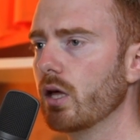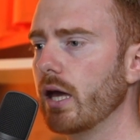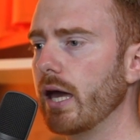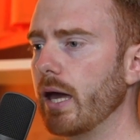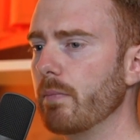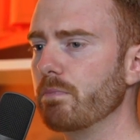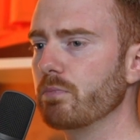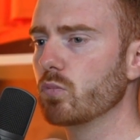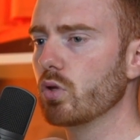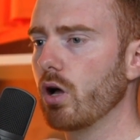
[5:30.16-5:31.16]

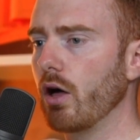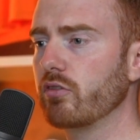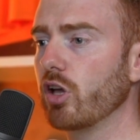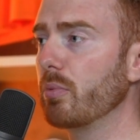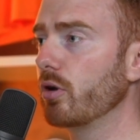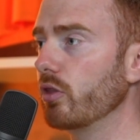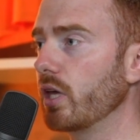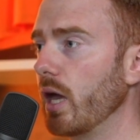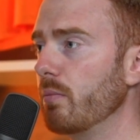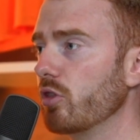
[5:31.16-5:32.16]
On the topic of the
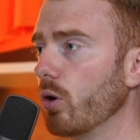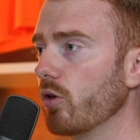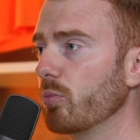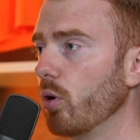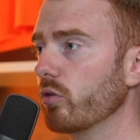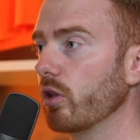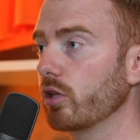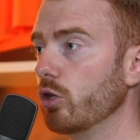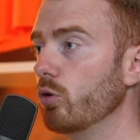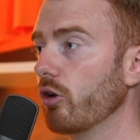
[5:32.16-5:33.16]
games, though, I suppose like
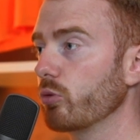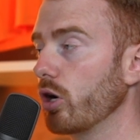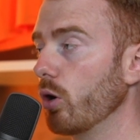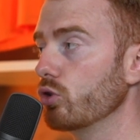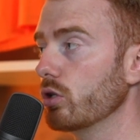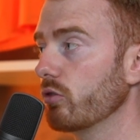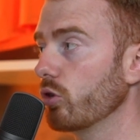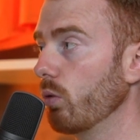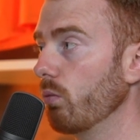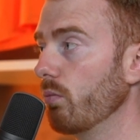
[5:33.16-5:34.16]
you guys were coaching,
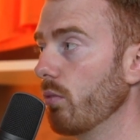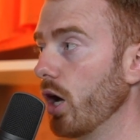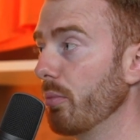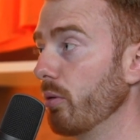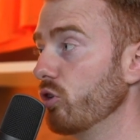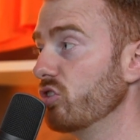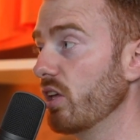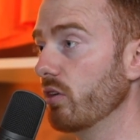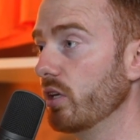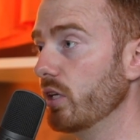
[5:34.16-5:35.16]
so I'll probably just take
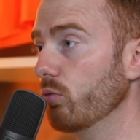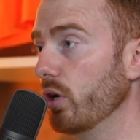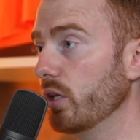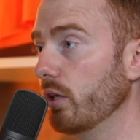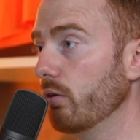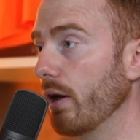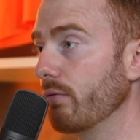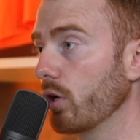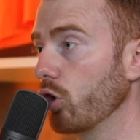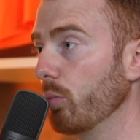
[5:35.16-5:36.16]
the lead really in
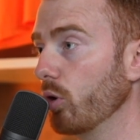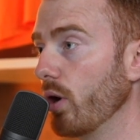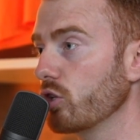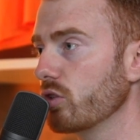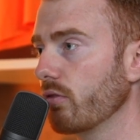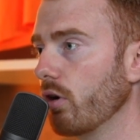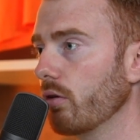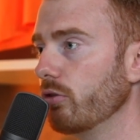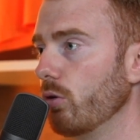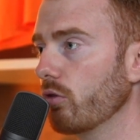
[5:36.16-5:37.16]
having a couple of questions. I've got a
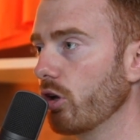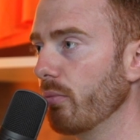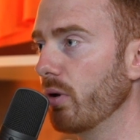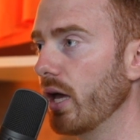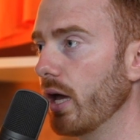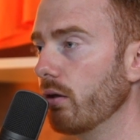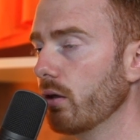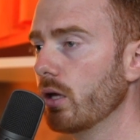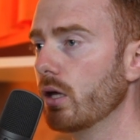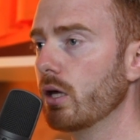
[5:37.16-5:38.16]
few in the top of my head.
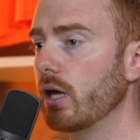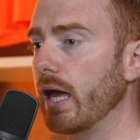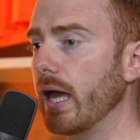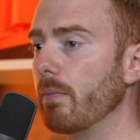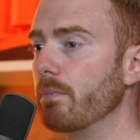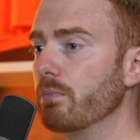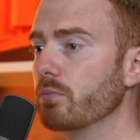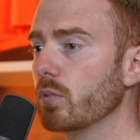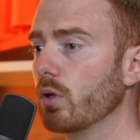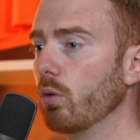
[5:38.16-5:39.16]

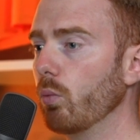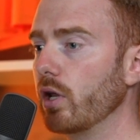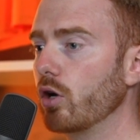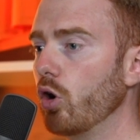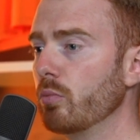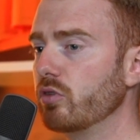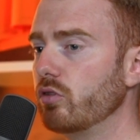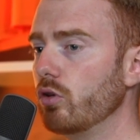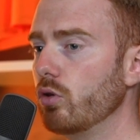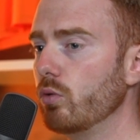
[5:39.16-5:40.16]
When it comes
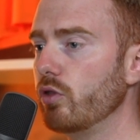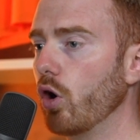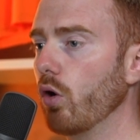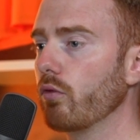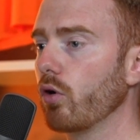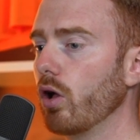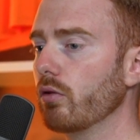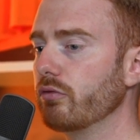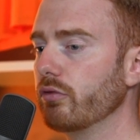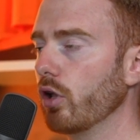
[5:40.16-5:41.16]
to the overall
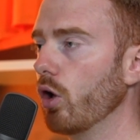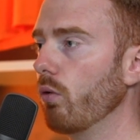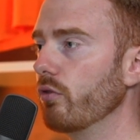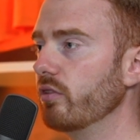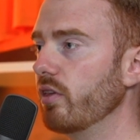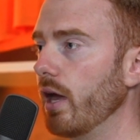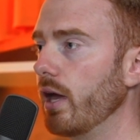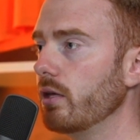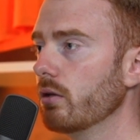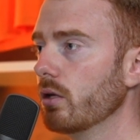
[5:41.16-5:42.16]
flow of the day.